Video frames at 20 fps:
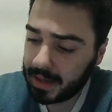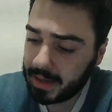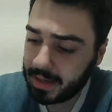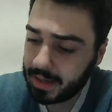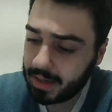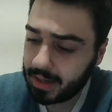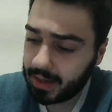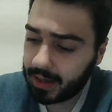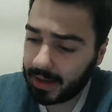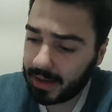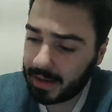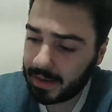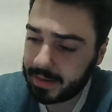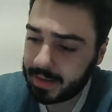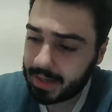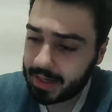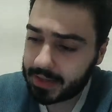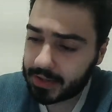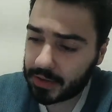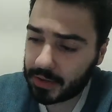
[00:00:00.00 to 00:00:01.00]
And
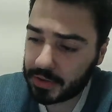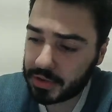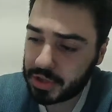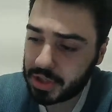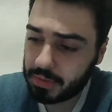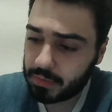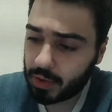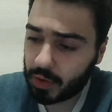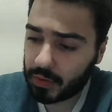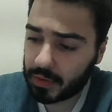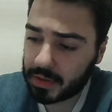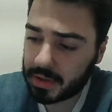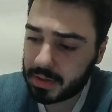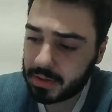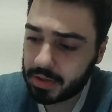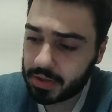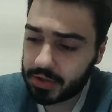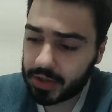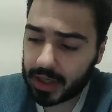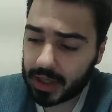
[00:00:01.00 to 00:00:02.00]
that's all she wrote.
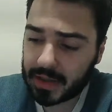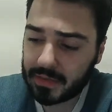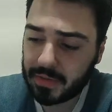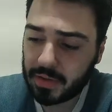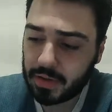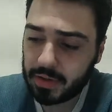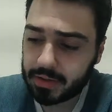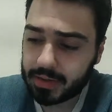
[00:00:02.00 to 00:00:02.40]
The Jets fall